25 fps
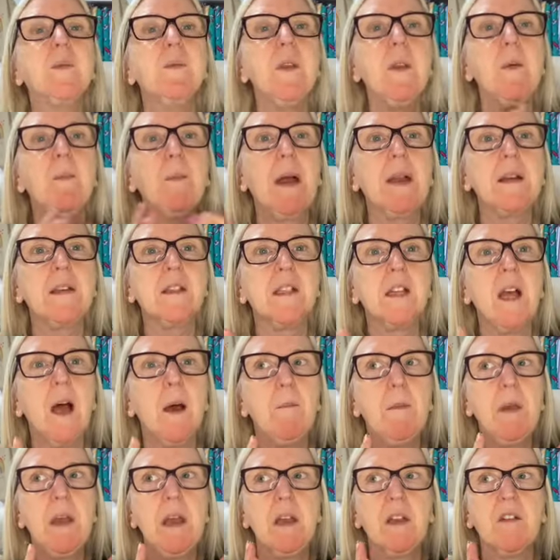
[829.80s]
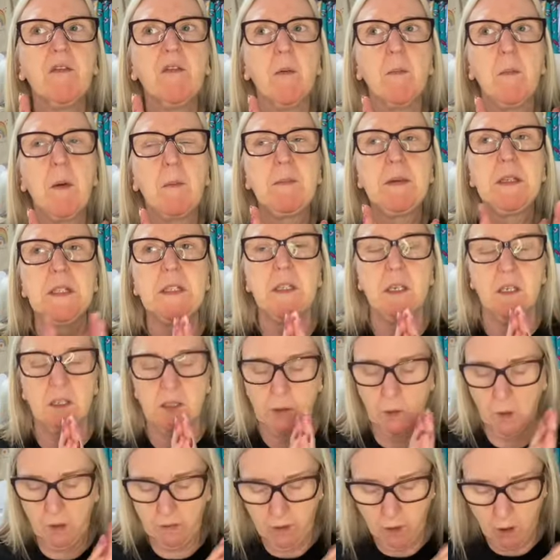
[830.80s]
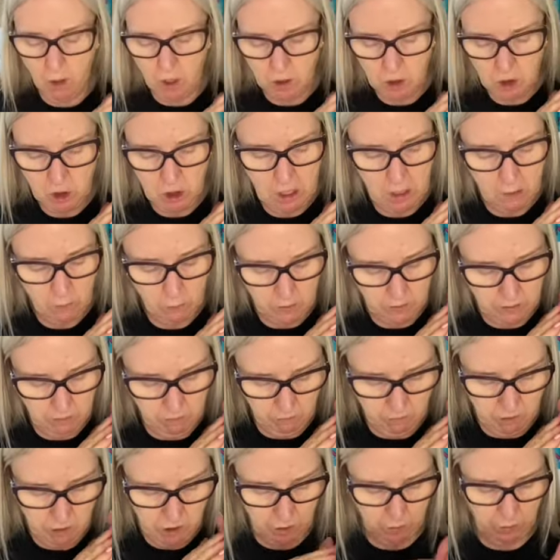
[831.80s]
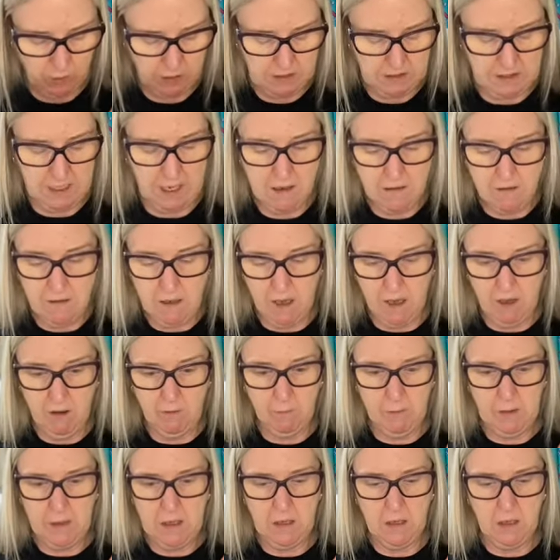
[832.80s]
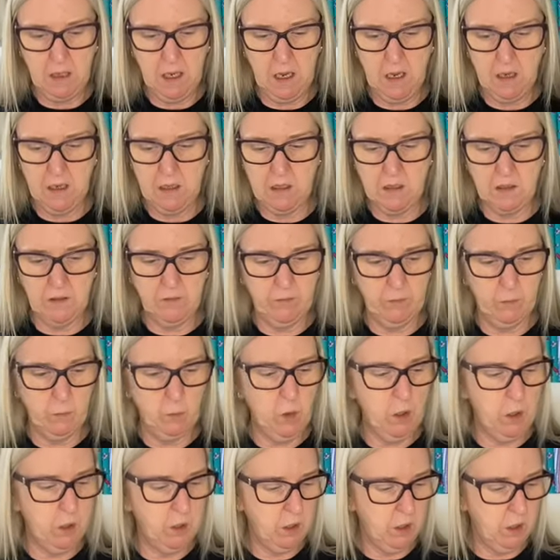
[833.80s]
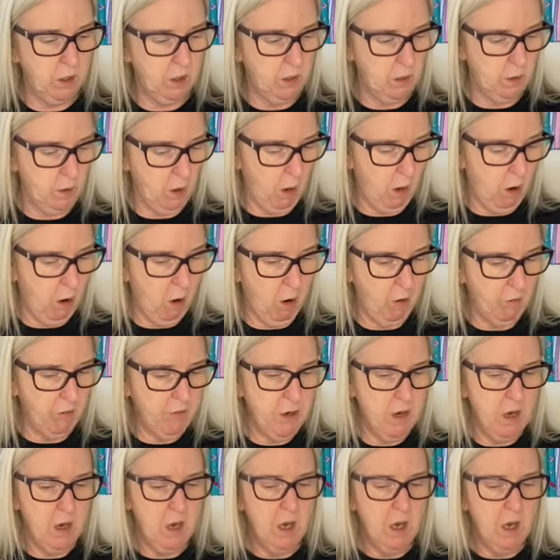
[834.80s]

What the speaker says: of the bags that I make for my business, so I thought I'd share with you a new design that I've been kind of working on.